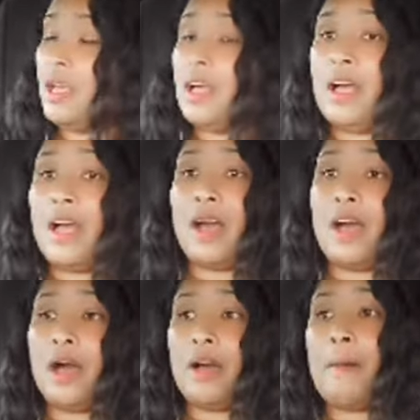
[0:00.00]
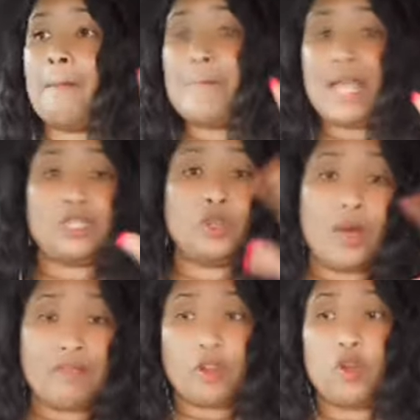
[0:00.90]
Met
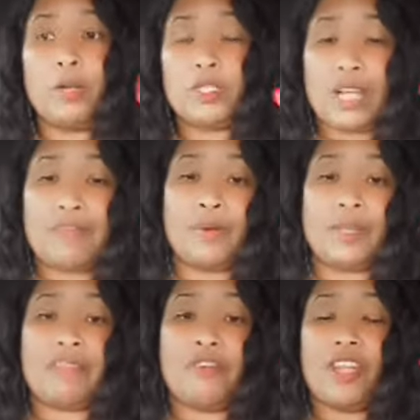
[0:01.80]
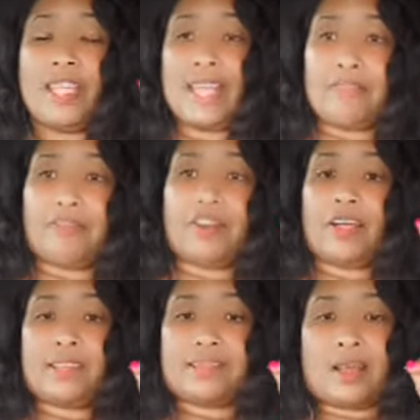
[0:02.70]
whoever, Uber driver, whatever. He gave her
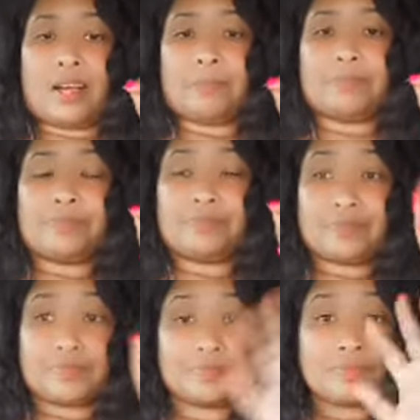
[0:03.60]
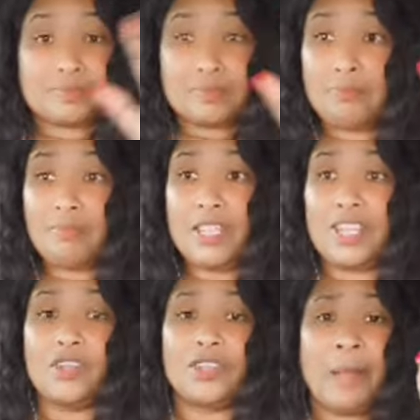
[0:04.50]
his
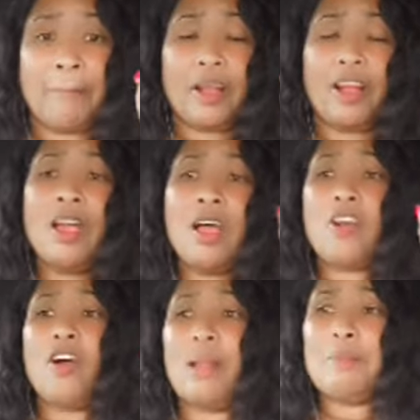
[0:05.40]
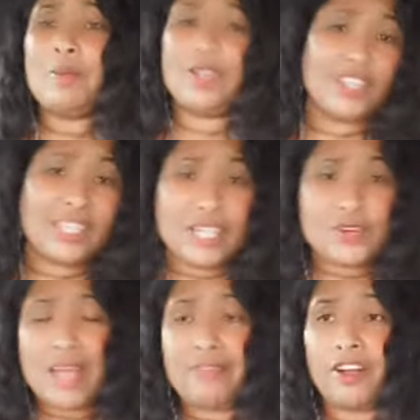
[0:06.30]
number. Call me when you need a
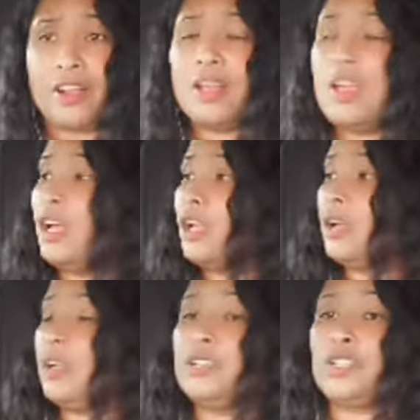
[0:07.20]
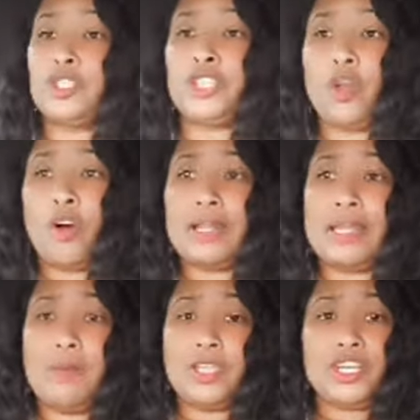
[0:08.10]
driver. So she called
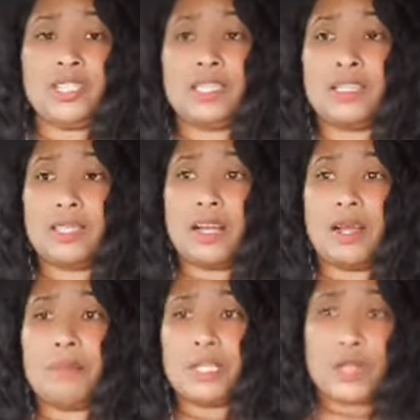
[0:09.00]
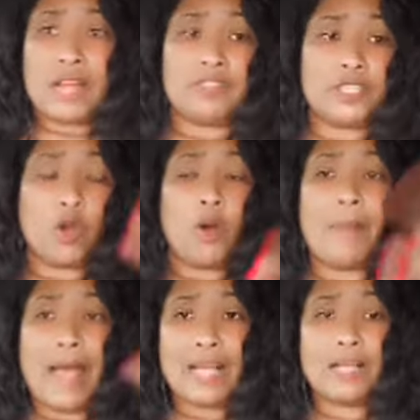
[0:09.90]
them when she needed a driver to go
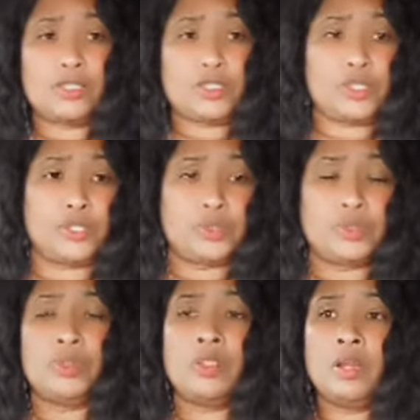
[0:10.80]
back to